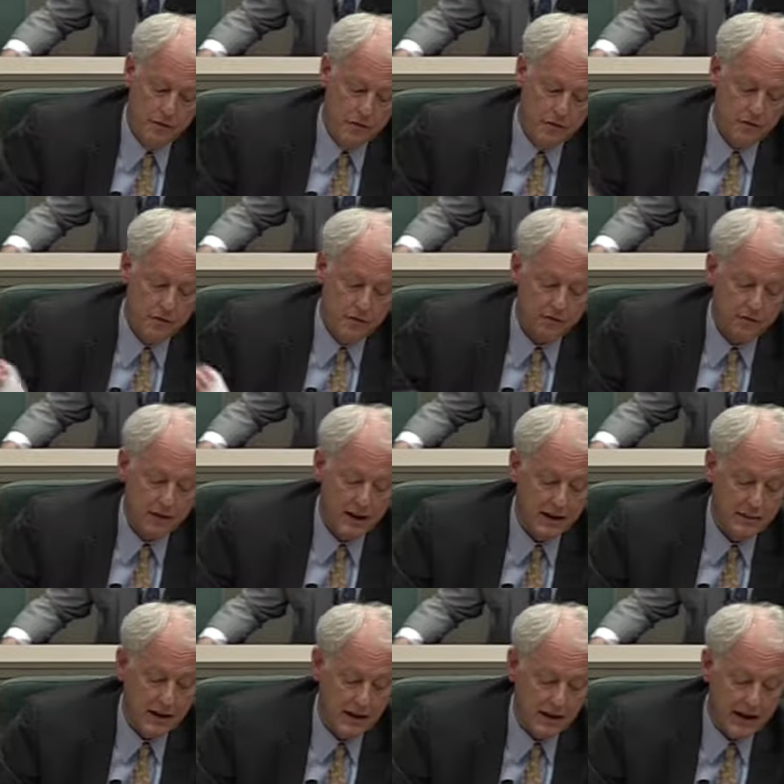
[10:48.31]
Further
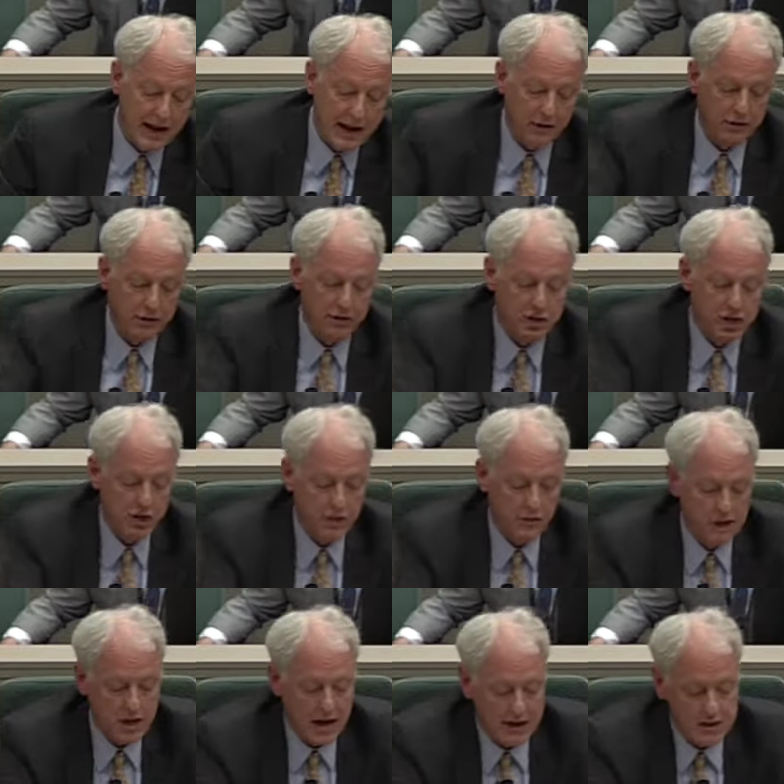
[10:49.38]
expanding Medi-Cal and
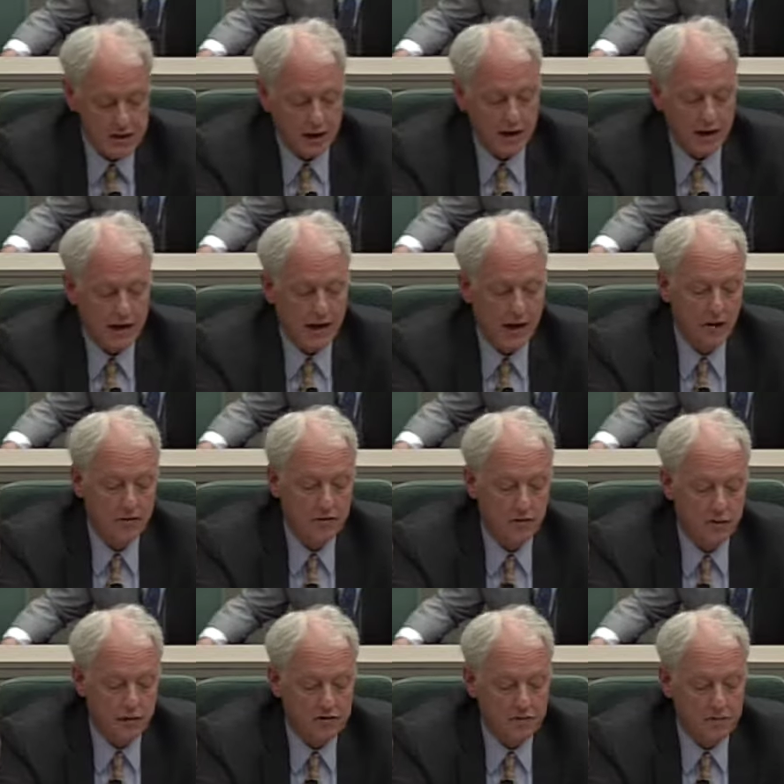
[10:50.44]
continuing to educate
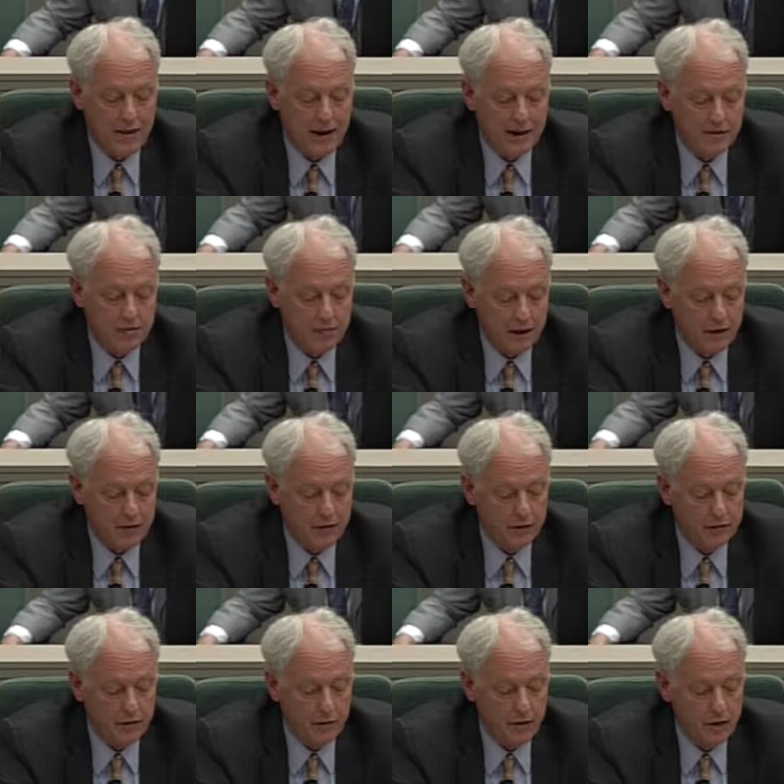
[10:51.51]
Californians about its
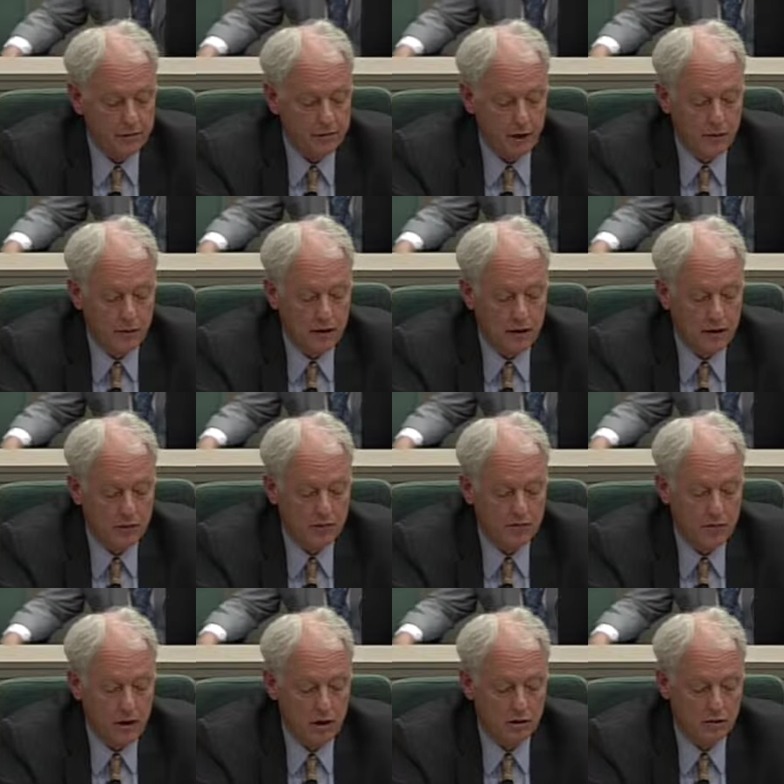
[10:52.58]
benefits would help low-income,
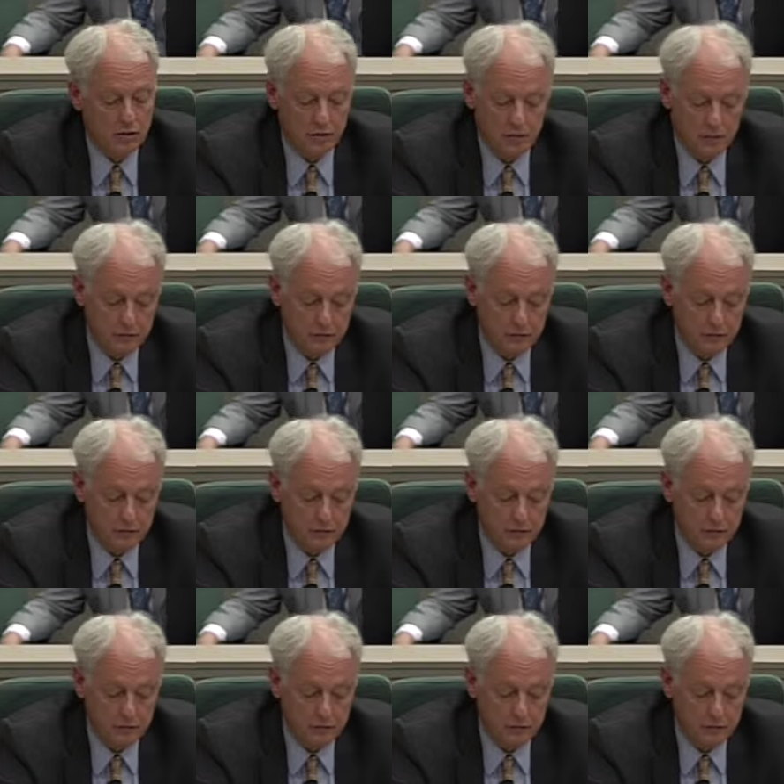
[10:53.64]
small